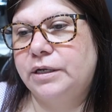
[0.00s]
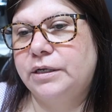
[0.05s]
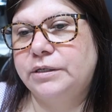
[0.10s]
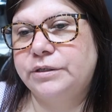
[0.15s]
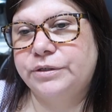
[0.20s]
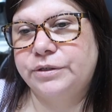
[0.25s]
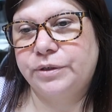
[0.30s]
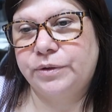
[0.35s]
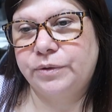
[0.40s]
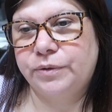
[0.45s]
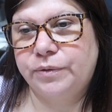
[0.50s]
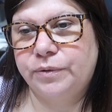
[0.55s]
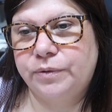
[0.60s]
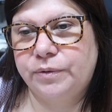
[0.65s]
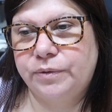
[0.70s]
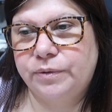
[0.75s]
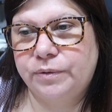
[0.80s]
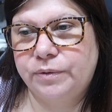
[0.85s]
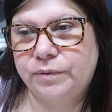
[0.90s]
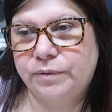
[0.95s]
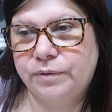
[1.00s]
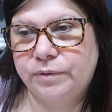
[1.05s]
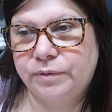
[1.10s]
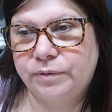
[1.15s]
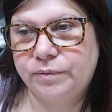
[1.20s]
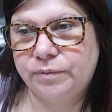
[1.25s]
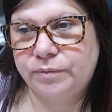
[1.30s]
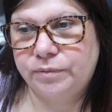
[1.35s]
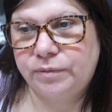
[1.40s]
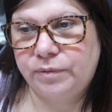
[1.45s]
and so
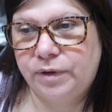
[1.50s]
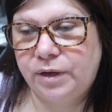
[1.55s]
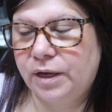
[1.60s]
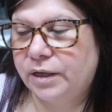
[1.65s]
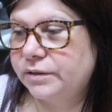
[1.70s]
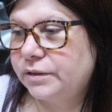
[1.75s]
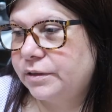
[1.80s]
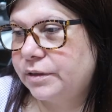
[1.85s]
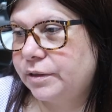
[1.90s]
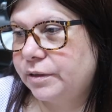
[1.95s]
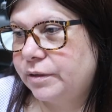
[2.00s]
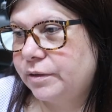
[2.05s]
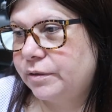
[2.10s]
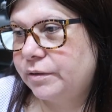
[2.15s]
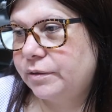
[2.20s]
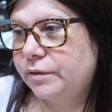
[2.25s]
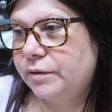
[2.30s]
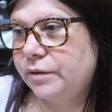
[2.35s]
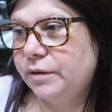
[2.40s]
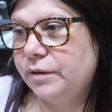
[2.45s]
he has to,